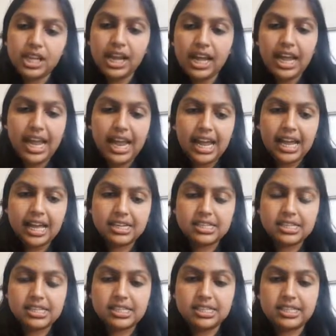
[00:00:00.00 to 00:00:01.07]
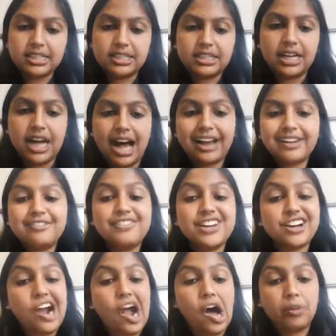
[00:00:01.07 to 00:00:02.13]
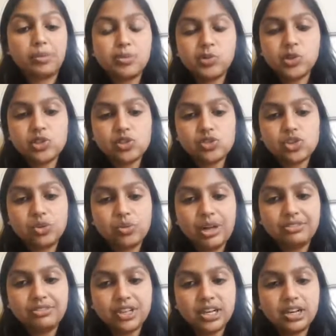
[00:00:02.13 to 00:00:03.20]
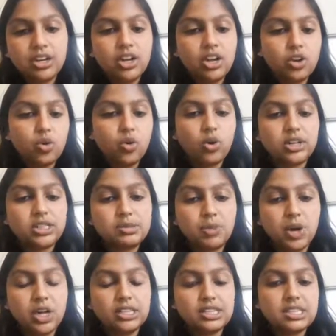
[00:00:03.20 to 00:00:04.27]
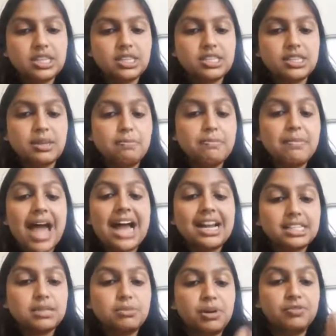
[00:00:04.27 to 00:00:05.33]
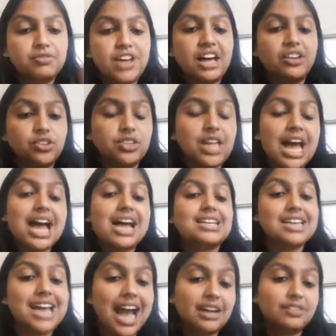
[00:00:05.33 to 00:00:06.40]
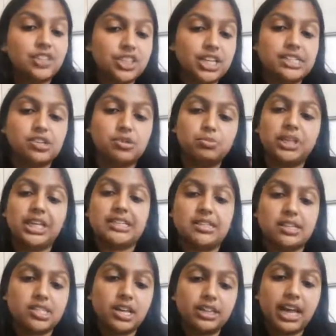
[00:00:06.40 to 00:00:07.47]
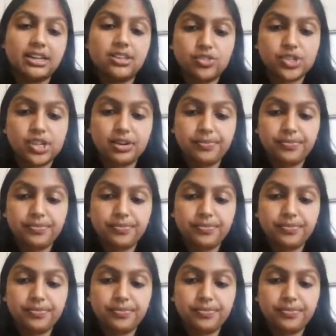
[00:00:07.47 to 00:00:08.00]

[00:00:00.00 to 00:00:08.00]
And the unfair optimal social welfare corresponds to the maximum value that any advertiser places on that user.